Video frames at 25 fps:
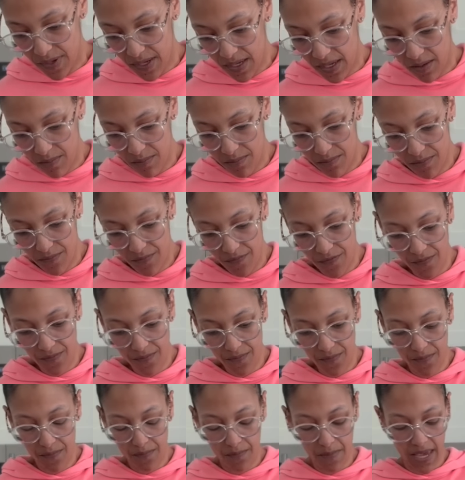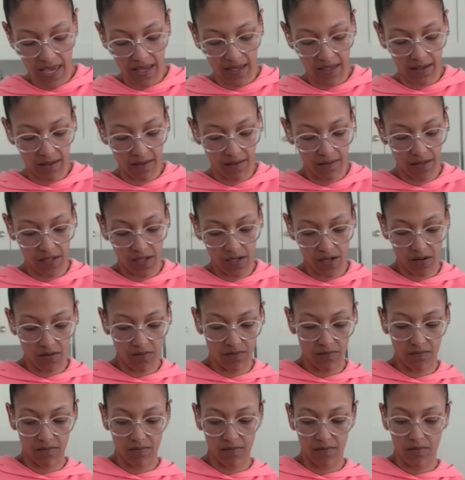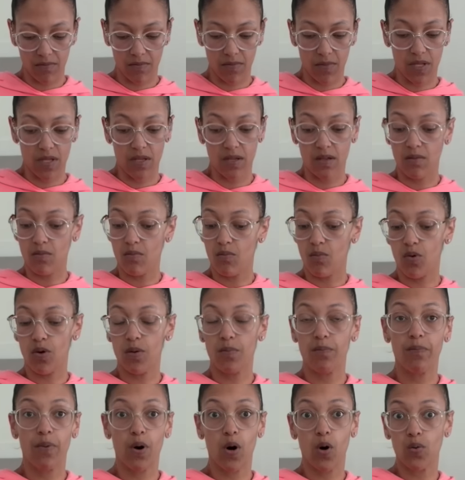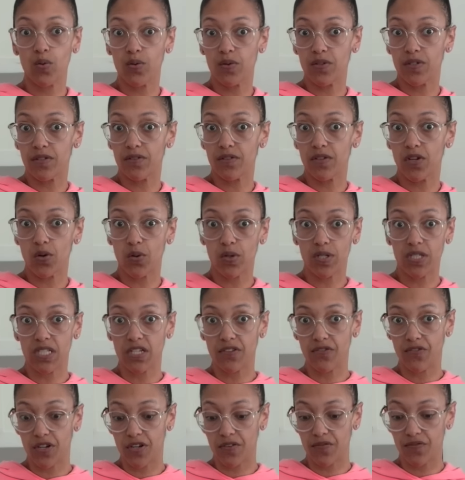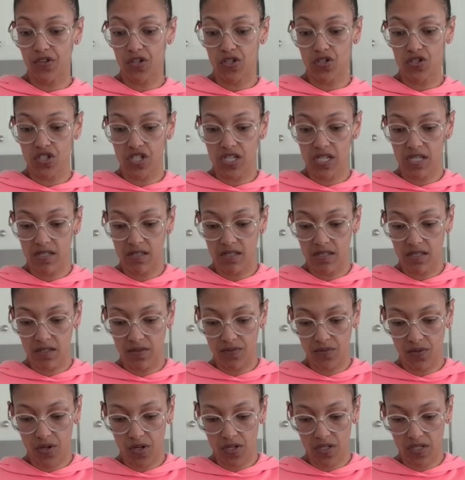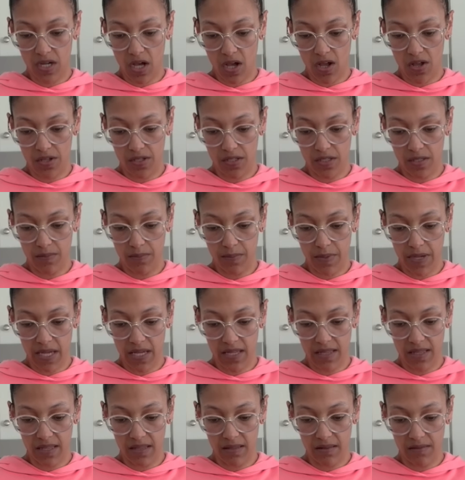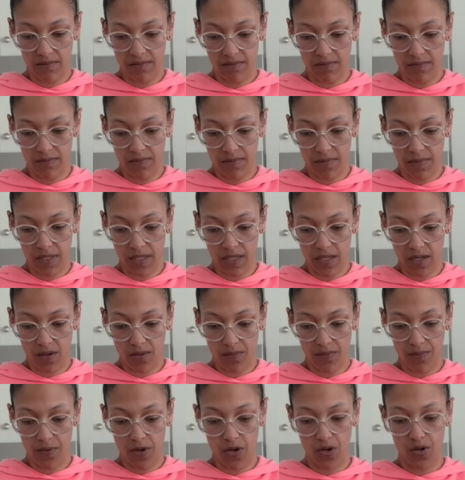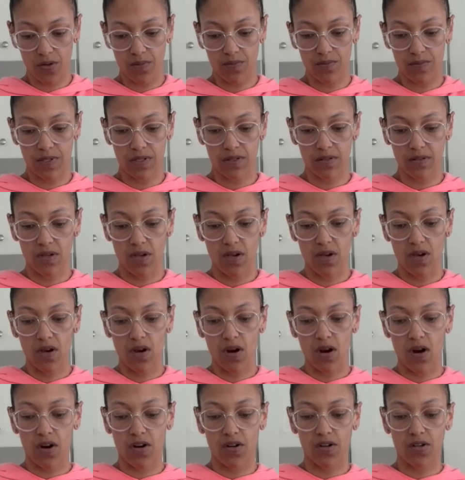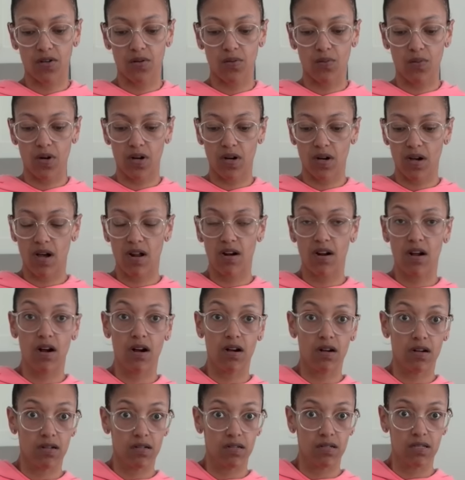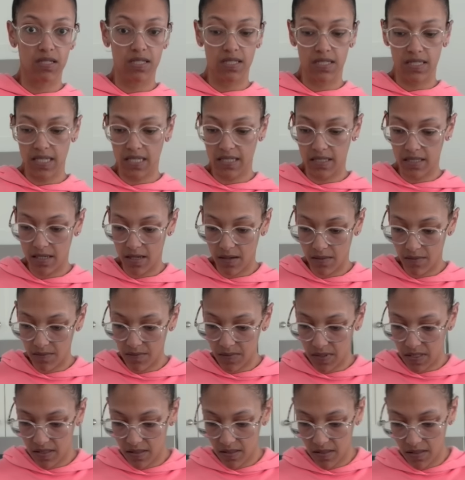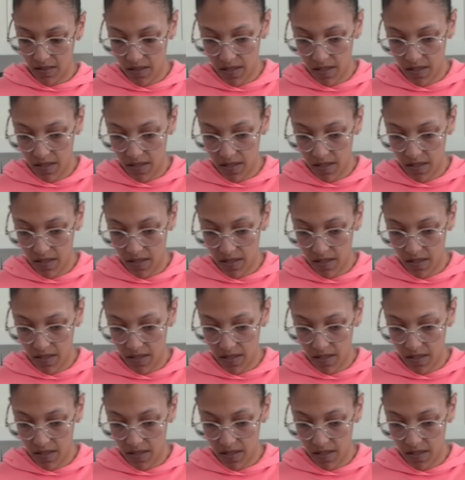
Can make, you know, more potent or different versions for adults, but you know, herbs are going to work on our systems